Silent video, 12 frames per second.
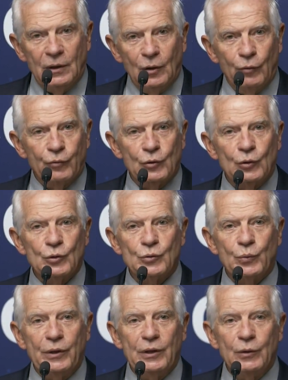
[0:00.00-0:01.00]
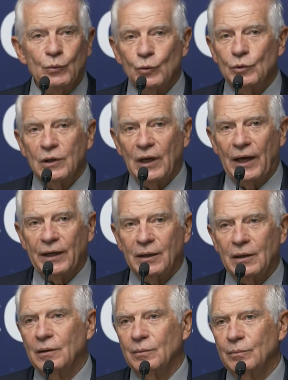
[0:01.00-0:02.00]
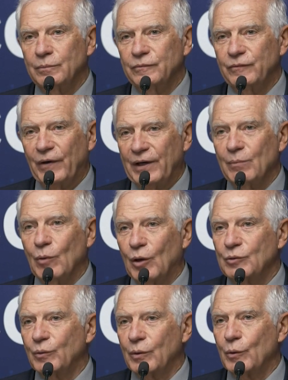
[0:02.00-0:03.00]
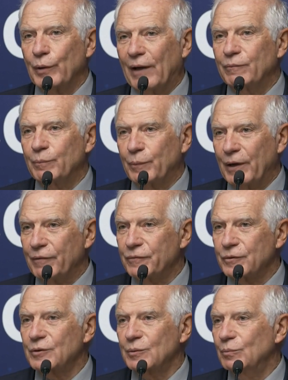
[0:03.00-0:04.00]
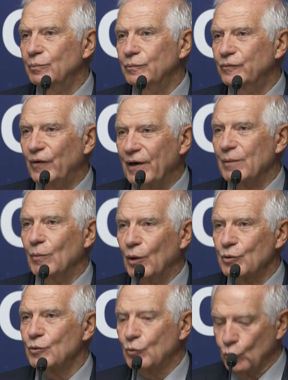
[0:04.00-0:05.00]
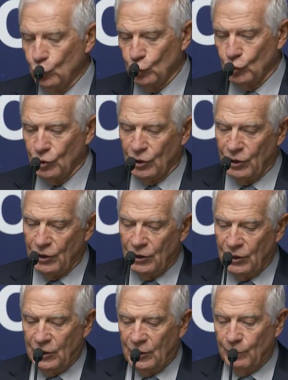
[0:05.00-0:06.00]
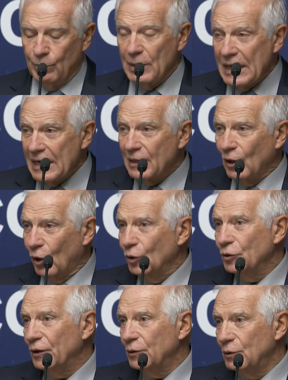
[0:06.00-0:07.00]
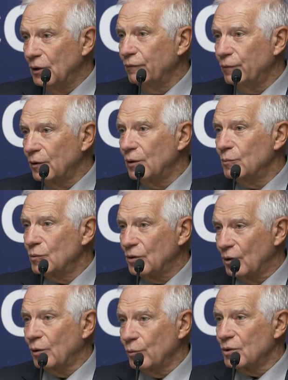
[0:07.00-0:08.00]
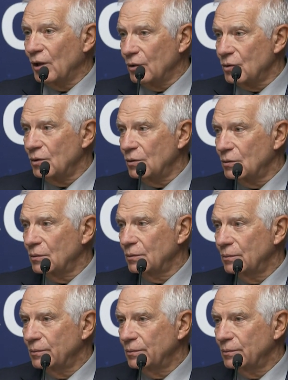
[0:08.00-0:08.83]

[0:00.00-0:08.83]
Of course, we would like very much, we have preferred very much to meet under different circumstances.